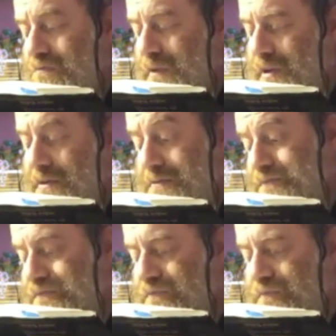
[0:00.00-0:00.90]
right?
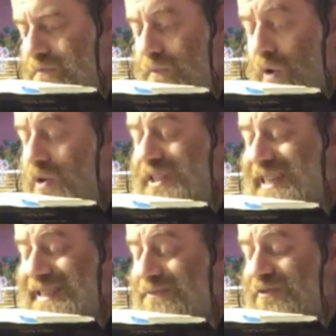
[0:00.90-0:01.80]
Or
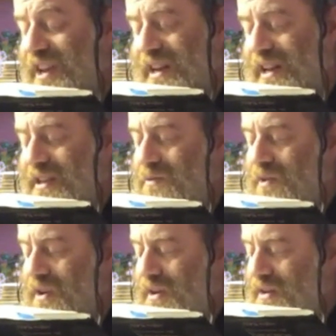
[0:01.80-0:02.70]
just very little
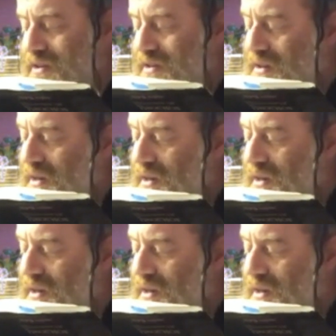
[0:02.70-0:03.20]
water at least.